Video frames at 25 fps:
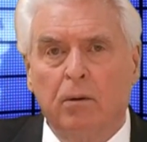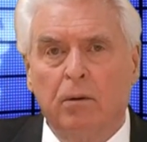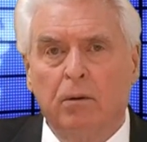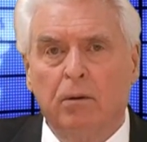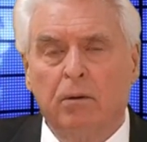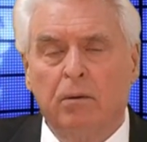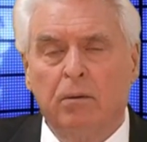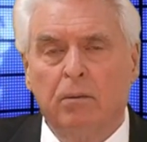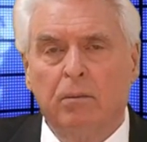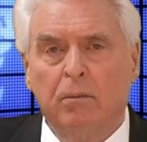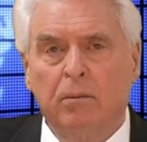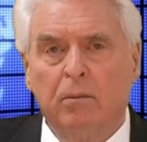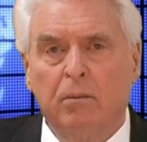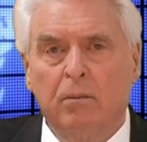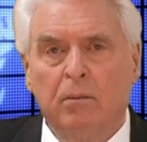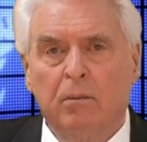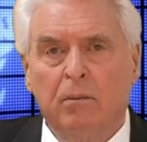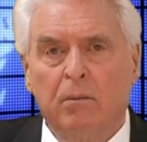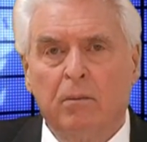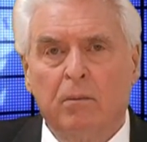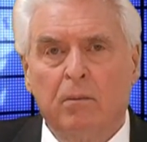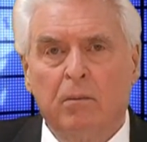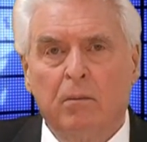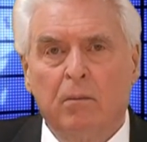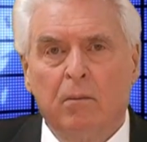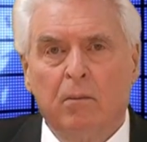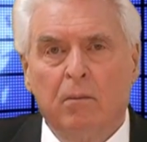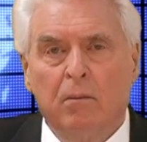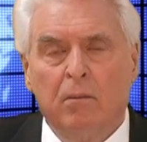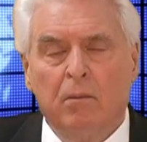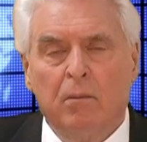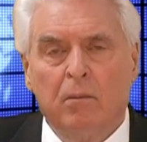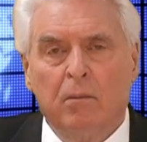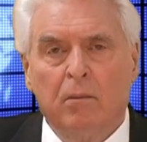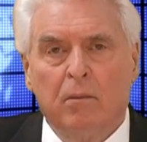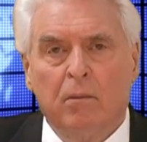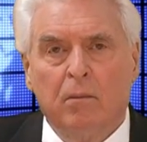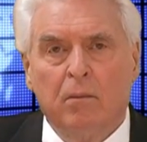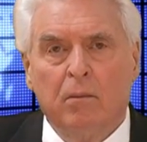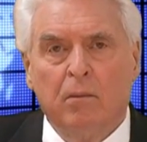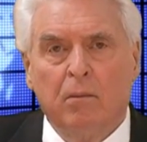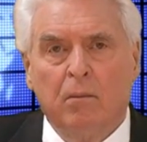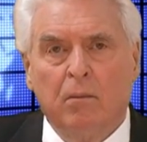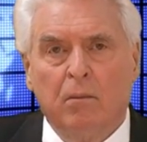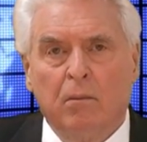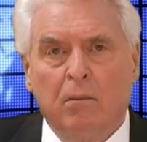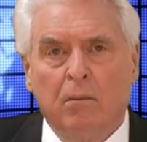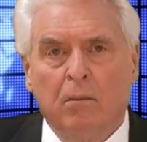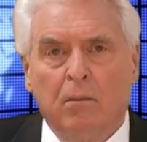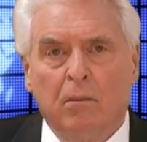
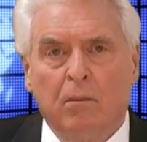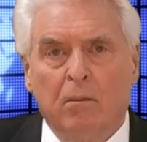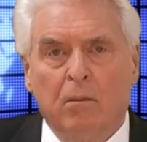No one is speaking in this clip.